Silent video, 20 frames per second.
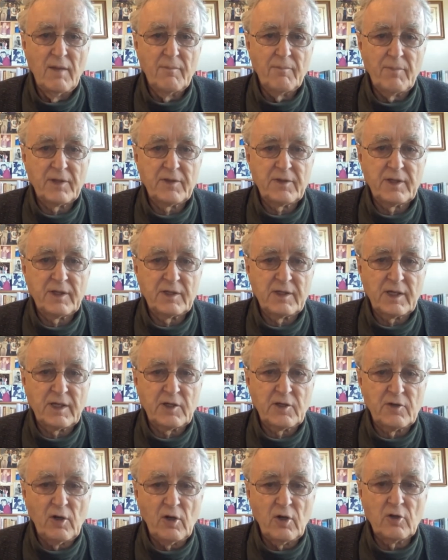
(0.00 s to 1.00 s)
but the
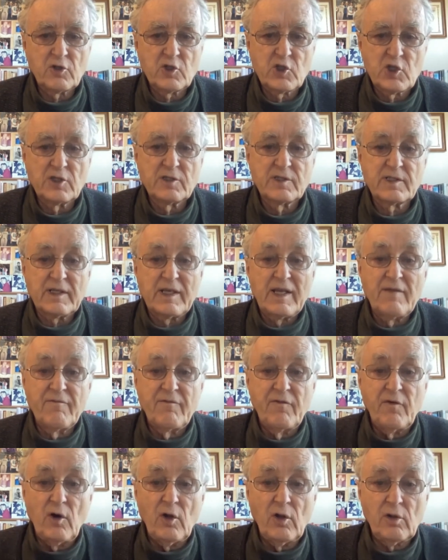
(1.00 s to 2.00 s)
technologies
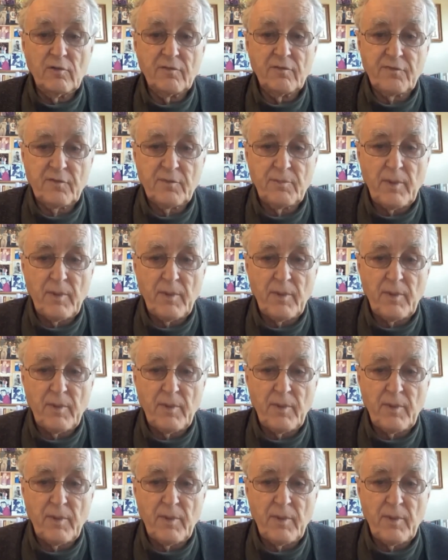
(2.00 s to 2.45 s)
evolved